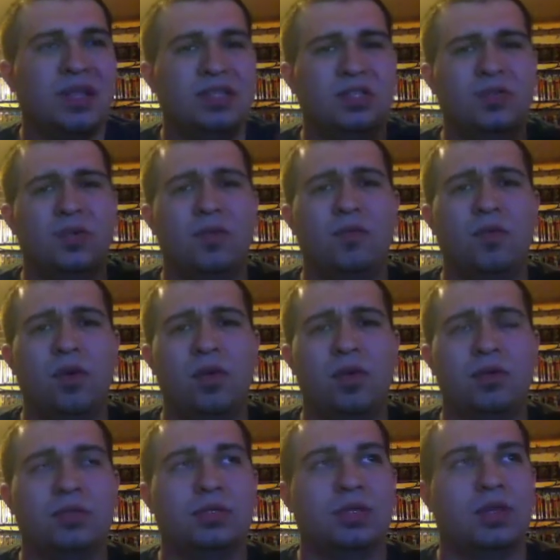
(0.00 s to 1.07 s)
It's sort of one of
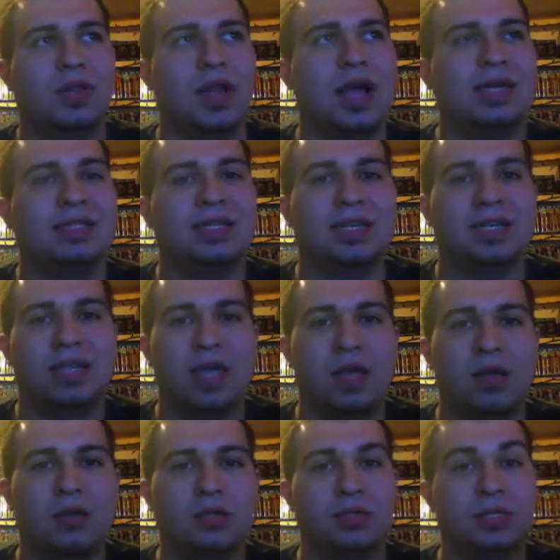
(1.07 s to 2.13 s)
those classic
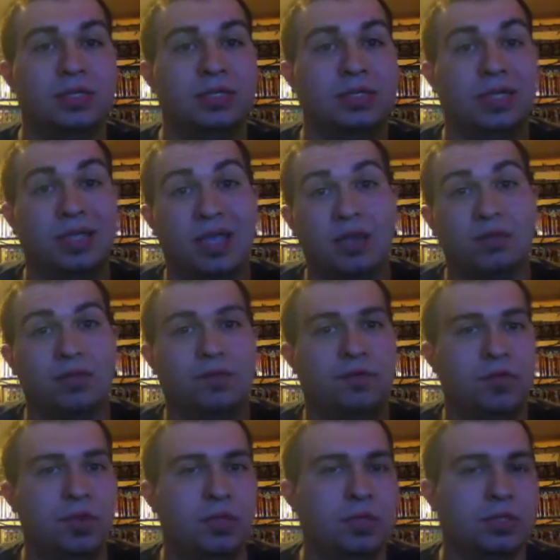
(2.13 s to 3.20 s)
tales. It's the tales of
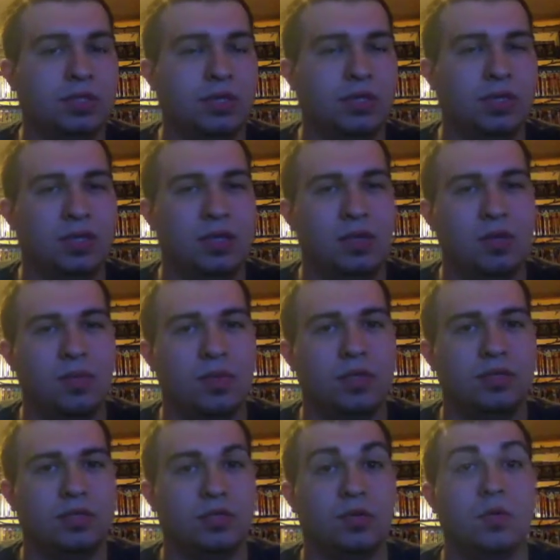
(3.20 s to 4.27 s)
humans hunting
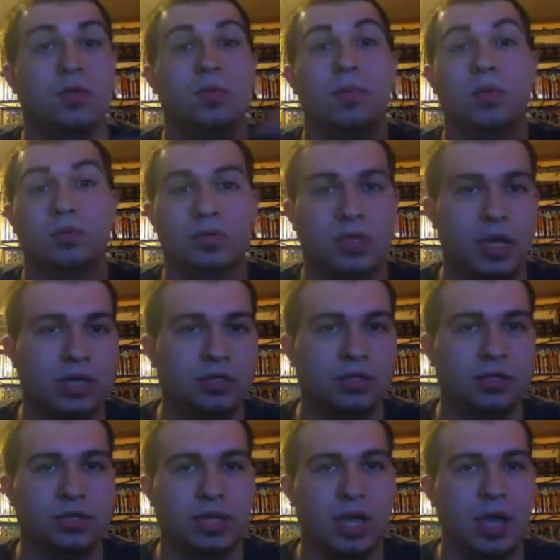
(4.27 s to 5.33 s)
humans, you know, the most
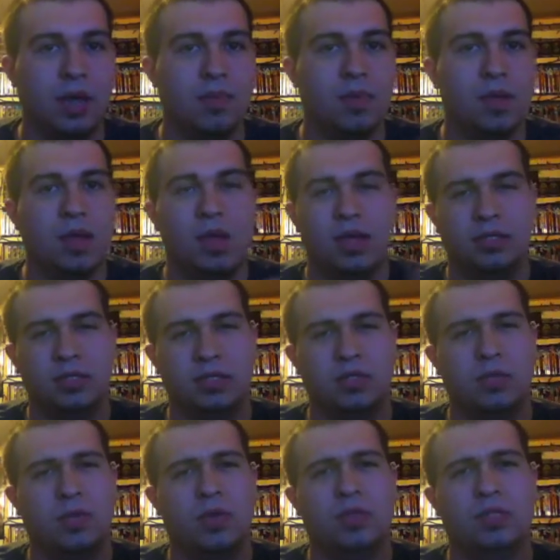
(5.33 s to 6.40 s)
dangerous game. It's a
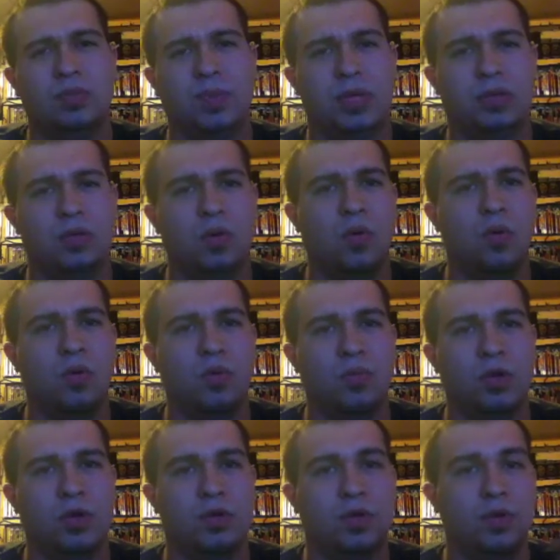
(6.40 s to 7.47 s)
story that's been told and
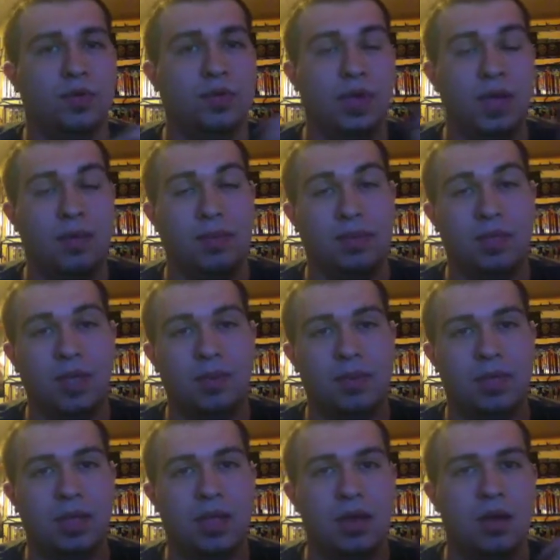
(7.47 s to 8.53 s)
retold time and time
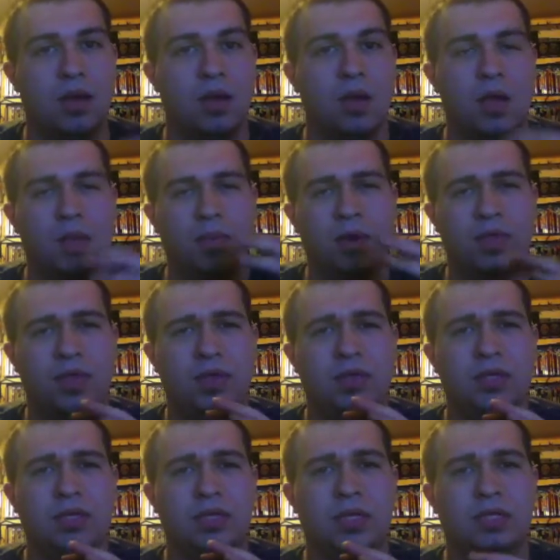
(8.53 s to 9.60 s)
again. But I think
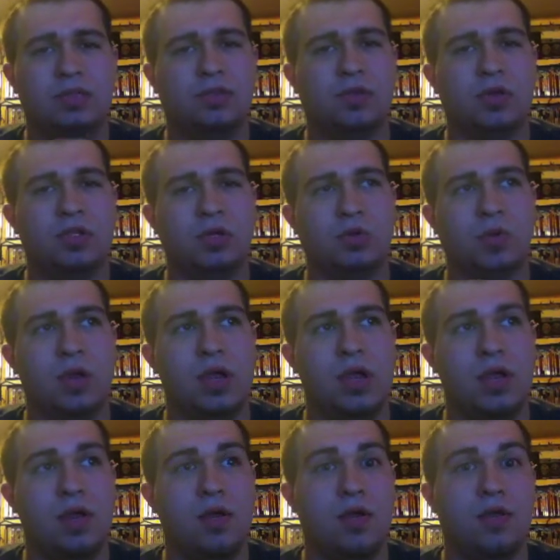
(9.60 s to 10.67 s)
that this version right
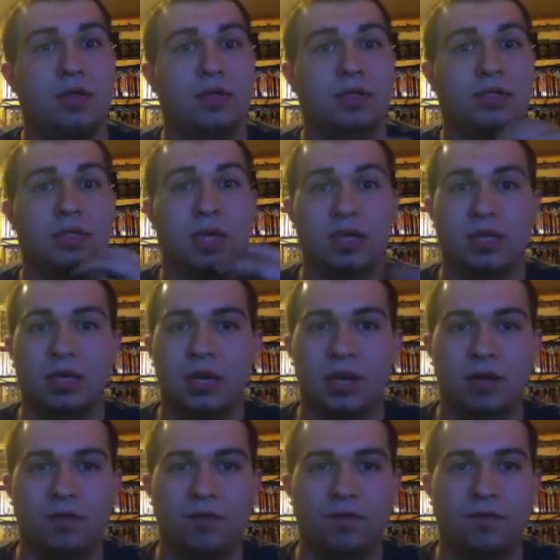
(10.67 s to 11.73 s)
here, this
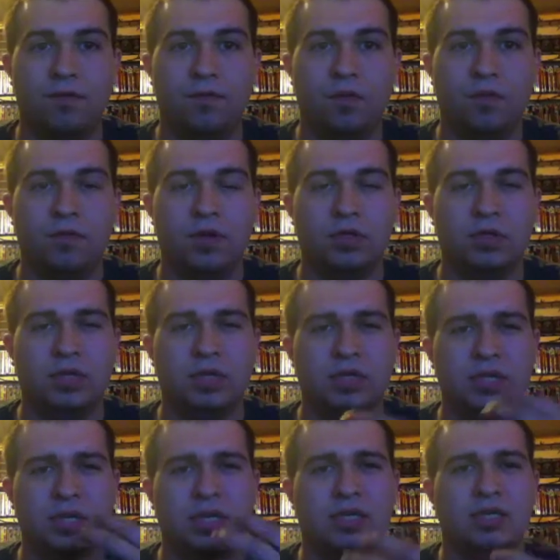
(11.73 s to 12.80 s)
1994 version,
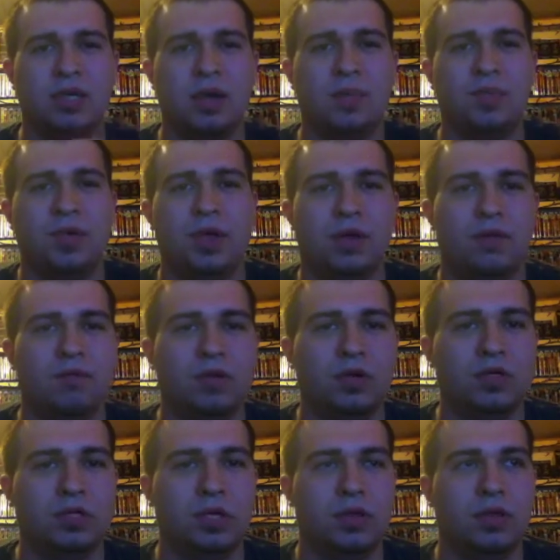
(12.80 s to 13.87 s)
is a nice updated
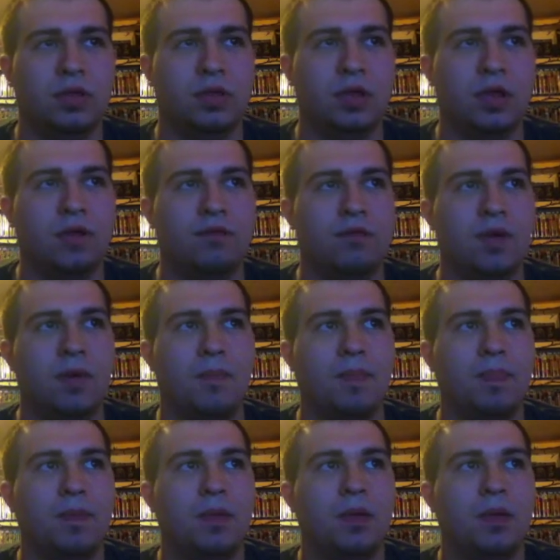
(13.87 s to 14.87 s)
version that kind of um,